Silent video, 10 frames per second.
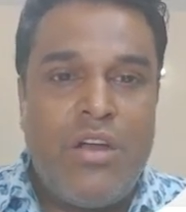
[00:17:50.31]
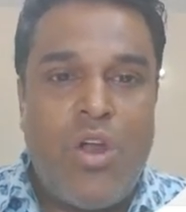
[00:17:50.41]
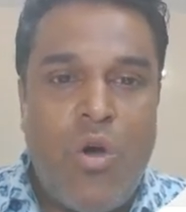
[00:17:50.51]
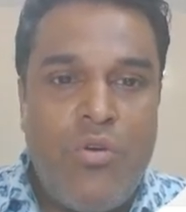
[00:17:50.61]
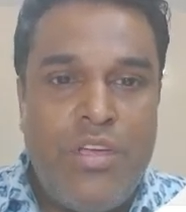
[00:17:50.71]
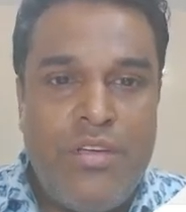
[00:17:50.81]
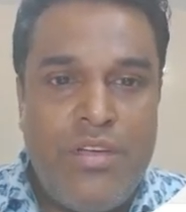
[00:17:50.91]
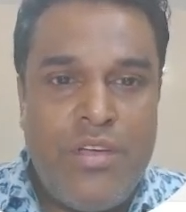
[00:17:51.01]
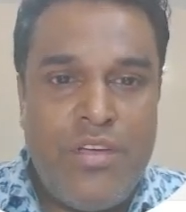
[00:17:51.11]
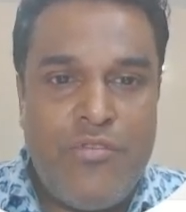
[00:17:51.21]
Now,
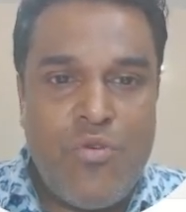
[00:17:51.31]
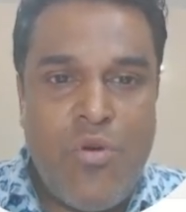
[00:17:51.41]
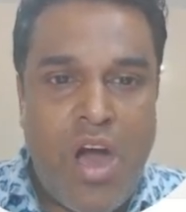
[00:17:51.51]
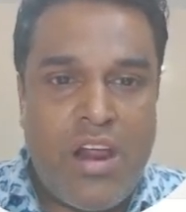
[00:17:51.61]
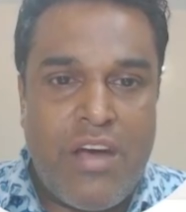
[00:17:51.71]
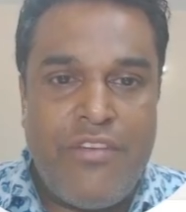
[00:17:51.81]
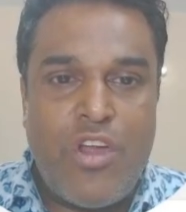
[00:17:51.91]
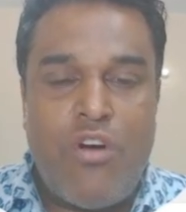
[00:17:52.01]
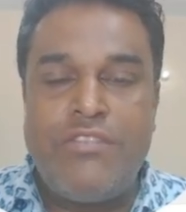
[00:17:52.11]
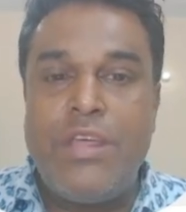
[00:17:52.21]
if you are
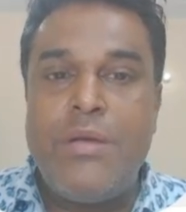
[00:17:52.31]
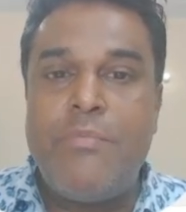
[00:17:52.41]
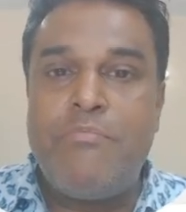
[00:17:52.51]
aware of the